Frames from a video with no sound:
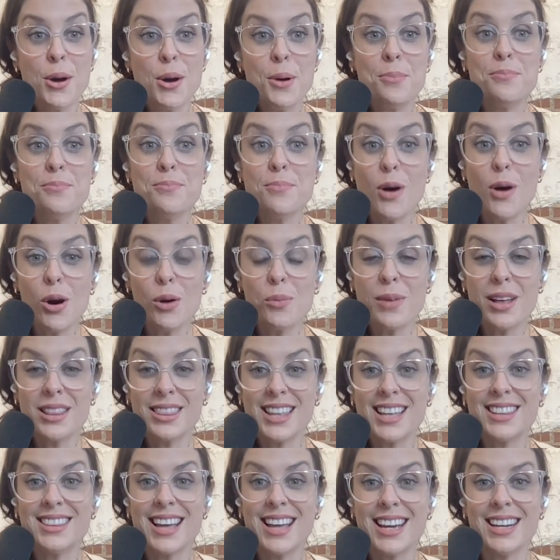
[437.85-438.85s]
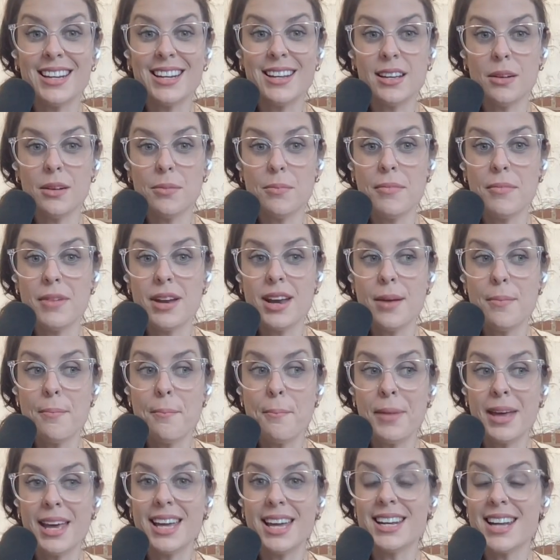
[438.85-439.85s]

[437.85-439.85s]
moment that they need me,